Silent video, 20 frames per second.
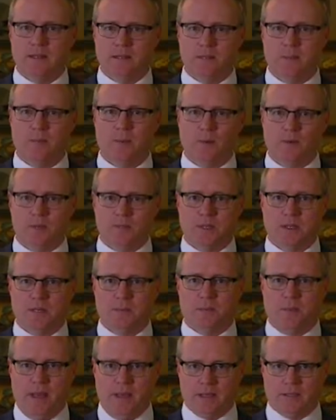then
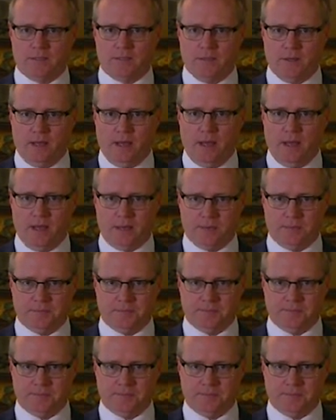deposing Pastor de Cock.